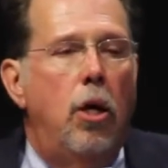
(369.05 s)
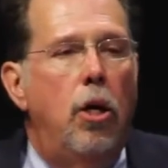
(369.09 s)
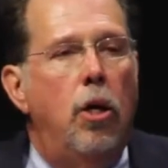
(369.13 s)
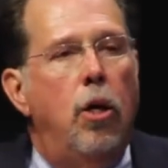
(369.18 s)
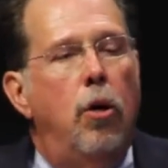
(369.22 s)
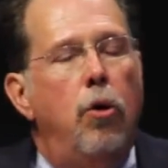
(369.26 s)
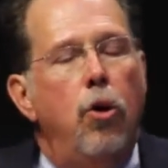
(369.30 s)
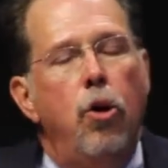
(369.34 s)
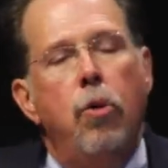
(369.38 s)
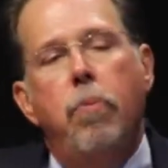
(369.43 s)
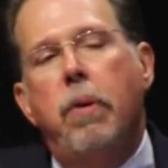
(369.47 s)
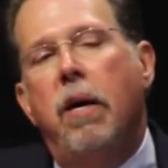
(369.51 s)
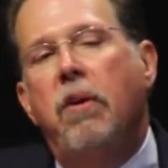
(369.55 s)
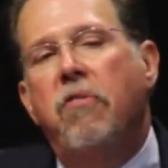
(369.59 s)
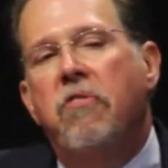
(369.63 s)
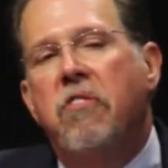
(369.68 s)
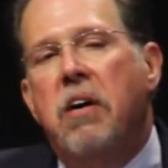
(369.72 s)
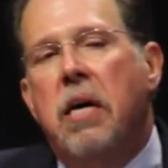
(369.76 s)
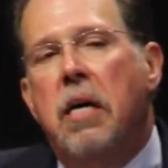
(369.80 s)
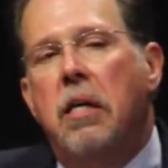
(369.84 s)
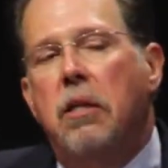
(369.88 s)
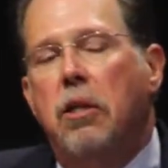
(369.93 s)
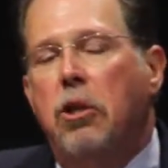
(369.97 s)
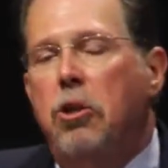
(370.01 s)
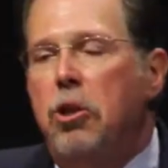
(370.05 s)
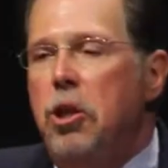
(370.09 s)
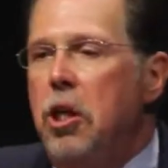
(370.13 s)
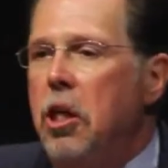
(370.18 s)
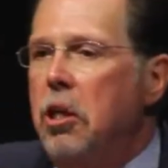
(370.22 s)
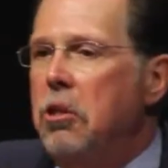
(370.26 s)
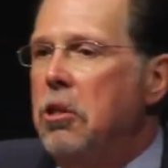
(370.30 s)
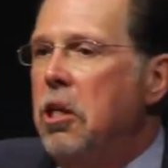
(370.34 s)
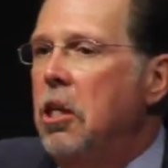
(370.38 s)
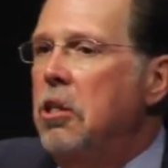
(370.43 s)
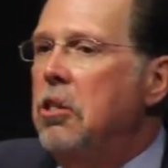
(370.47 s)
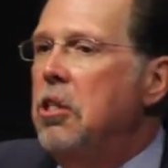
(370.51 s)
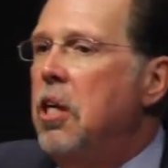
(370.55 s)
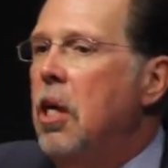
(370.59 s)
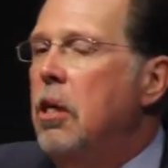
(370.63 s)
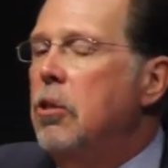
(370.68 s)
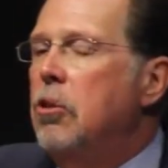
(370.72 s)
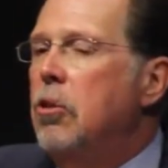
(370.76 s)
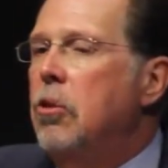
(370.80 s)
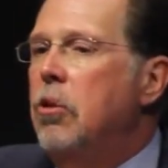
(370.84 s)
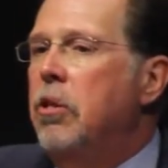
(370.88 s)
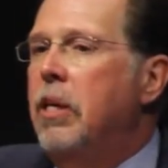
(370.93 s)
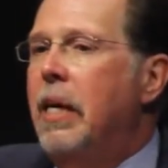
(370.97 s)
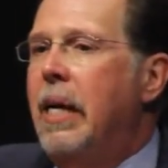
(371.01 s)
You may find a GSA
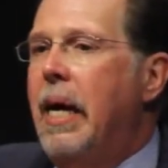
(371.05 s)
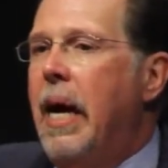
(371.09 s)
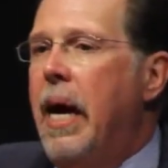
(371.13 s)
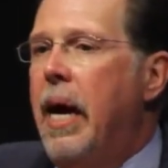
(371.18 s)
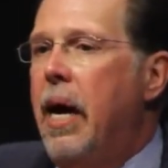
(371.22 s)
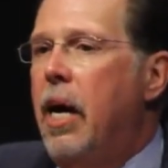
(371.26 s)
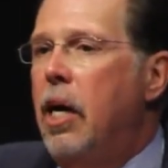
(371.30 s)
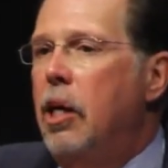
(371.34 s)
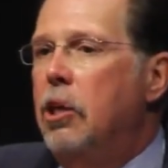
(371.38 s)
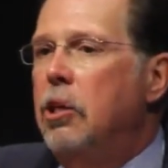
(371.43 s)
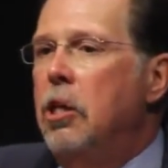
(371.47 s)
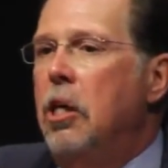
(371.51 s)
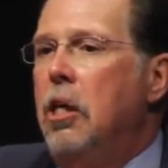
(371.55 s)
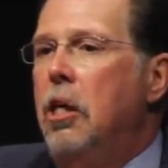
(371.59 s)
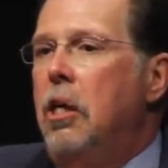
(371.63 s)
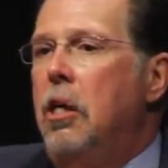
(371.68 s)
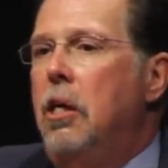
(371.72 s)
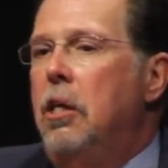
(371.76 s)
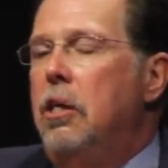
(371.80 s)
schedule that has